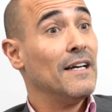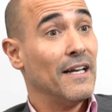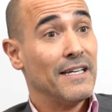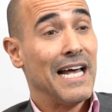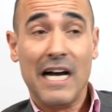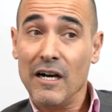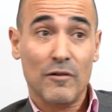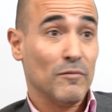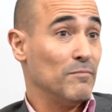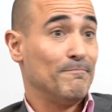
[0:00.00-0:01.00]
and
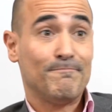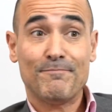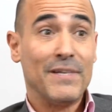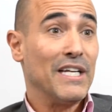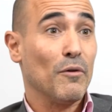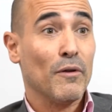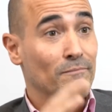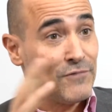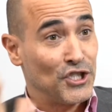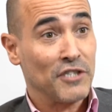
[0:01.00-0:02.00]
how
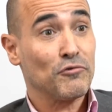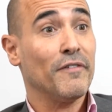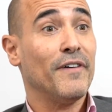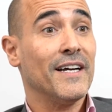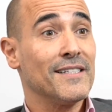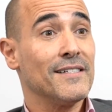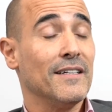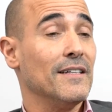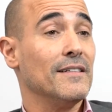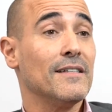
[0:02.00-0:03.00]
gentrified
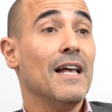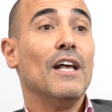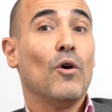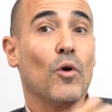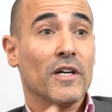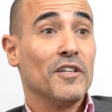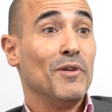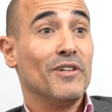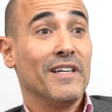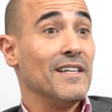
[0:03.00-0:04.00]
cities or
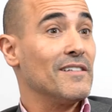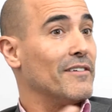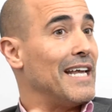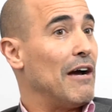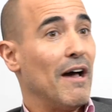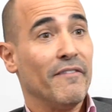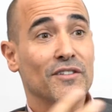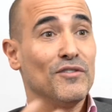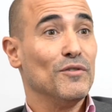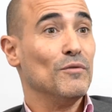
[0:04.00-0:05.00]
communities are now having
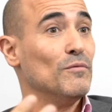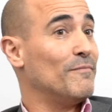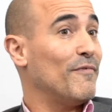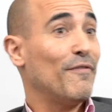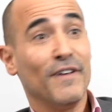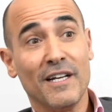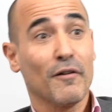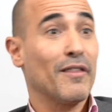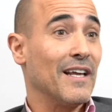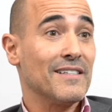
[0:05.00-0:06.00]
to figure
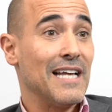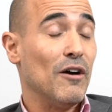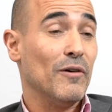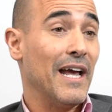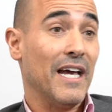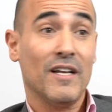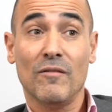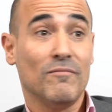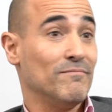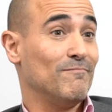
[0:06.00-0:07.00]
things out,
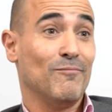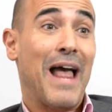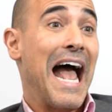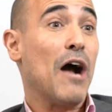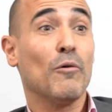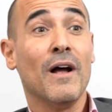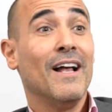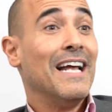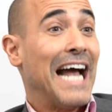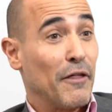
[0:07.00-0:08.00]
and how
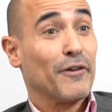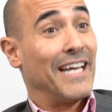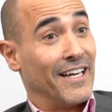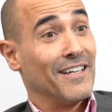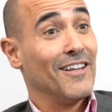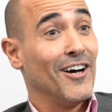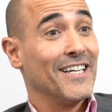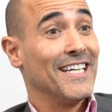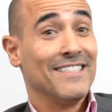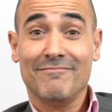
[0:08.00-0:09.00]
they're getting
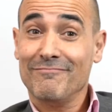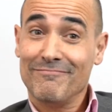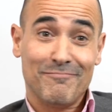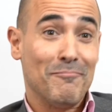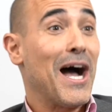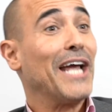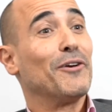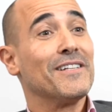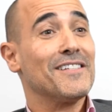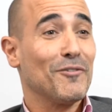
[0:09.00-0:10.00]
along, and
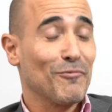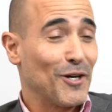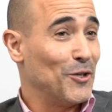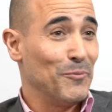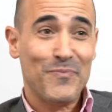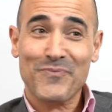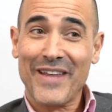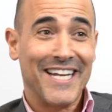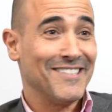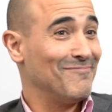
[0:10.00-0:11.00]
migrants in Rome
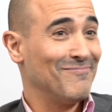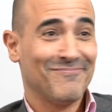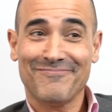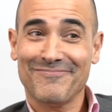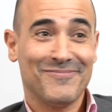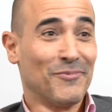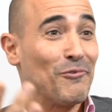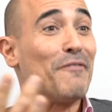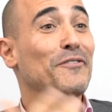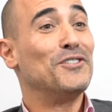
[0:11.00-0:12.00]
and
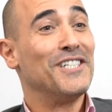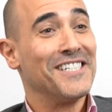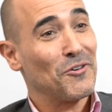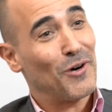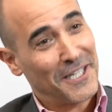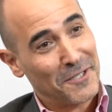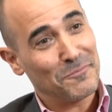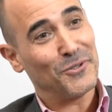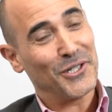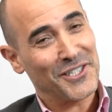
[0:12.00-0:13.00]
refugees in Kuala
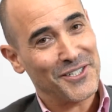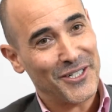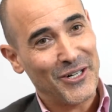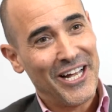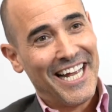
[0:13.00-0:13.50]
Lumpur. So